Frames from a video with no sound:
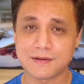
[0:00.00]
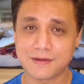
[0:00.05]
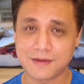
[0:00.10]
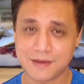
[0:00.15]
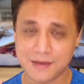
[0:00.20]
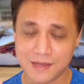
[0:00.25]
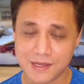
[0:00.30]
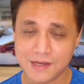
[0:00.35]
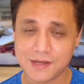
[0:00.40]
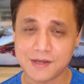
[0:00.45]

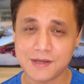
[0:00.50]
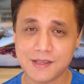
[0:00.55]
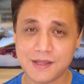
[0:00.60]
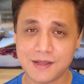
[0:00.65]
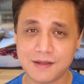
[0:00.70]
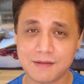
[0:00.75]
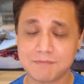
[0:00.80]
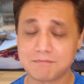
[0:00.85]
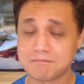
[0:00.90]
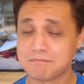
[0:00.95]
in
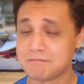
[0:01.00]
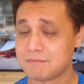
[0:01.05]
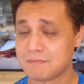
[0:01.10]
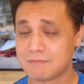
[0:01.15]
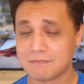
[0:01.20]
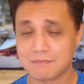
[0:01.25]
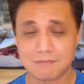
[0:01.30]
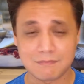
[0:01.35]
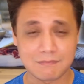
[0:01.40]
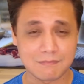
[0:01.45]
India,
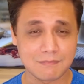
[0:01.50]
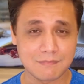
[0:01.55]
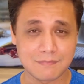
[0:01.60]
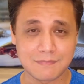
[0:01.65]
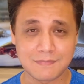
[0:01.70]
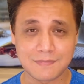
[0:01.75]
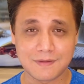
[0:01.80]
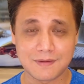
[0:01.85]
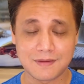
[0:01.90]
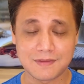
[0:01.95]

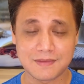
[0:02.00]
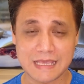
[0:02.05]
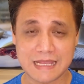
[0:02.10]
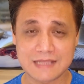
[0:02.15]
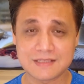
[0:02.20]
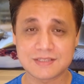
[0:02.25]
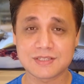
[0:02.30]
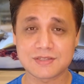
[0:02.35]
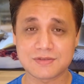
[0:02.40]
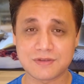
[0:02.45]
the
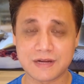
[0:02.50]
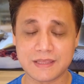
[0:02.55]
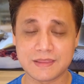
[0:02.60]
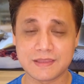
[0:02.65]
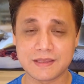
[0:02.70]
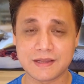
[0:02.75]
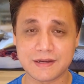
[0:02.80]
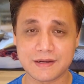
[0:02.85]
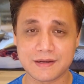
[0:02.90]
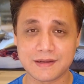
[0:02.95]
answer is right
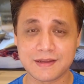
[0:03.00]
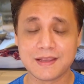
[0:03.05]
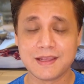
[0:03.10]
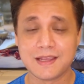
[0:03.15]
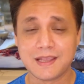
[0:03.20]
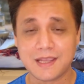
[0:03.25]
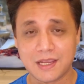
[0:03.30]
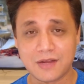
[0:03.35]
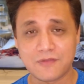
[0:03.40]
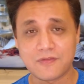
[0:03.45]
there.
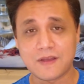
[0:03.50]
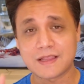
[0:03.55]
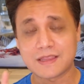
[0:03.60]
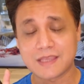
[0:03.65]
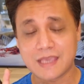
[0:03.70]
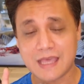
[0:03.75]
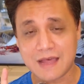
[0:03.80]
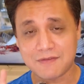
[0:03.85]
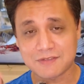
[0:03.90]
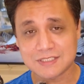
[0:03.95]
In fact, they
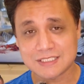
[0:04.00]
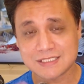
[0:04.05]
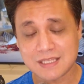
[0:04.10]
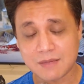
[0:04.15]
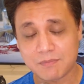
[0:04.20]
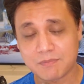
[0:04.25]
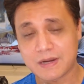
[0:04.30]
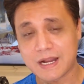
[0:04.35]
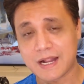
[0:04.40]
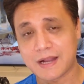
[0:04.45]
have a
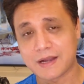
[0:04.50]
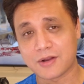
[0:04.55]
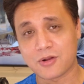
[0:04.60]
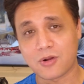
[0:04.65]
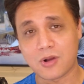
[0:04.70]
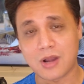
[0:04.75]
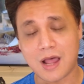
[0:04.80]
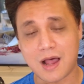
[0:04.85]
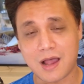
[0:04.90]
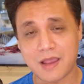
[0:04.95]
sub-brand
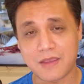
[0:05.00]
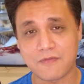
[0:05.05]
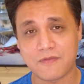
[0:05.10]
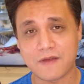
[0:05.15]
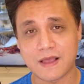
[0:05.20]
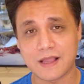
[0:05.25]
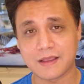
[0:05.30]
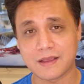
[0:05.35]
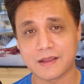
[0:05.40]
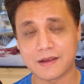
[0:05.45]
called
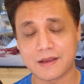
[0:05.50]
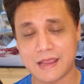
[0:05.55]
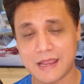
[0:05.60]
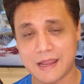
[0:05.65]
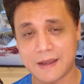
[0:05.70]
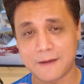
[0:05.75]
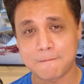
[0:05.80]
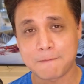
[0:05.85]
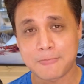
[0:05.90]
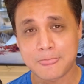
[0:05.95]
iFalcon,
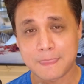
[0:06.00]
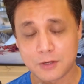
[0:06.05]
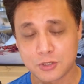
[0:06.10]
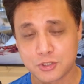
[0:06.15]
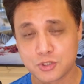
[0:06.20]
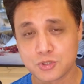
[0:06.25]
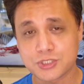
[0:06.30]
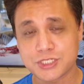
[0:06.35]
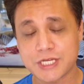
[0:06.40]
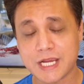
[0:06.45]
and
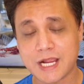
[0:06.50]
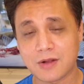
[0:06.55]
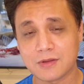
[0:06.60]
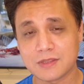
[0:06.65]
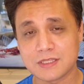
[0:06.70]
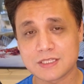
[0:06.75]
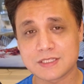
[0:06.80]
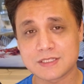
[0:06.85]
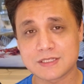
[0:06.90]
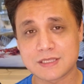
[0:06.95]
do check out
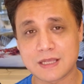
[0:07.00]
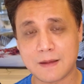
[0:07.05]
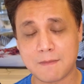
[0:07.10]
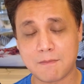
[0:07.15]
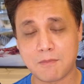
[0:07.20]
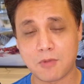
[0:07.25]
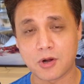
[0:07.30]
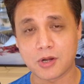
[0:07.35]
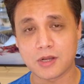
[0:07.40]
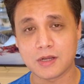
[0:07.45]
this
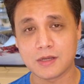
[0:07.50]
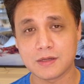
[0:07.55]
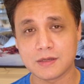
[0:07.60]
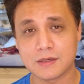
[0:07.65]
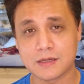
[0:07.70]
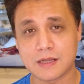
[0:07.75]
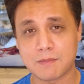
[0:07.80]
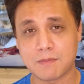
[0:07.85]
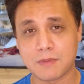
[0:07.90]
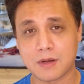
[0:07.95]
model
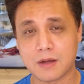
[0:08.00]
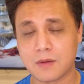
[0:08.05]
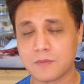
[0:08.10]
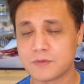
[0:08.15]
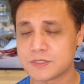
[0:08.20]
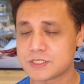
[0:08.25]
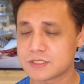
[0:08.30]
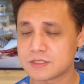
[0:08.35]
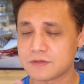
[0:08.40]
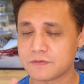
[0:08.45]
number, which is the